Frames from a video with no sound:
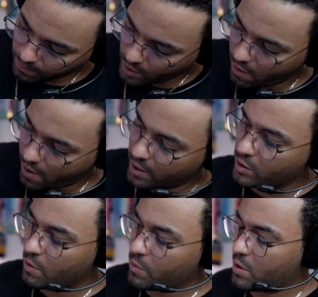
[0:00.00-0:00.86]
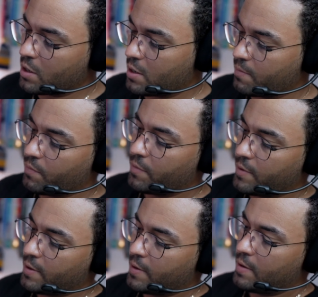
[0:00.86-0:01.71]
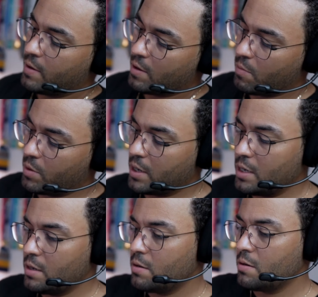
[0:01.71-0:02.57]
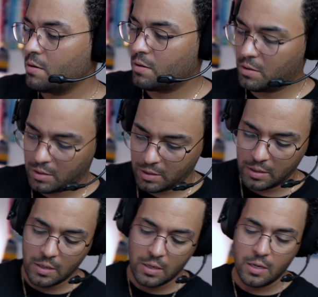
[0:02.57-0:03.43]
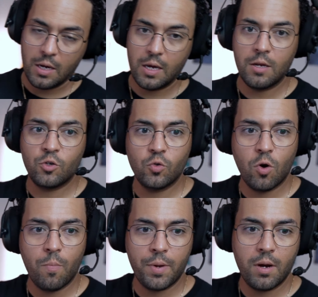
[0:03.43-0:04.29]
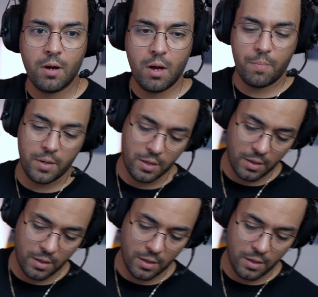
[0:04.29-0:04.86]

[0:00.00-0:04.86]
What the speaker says: All right, so we're gonna open here, and it should open up.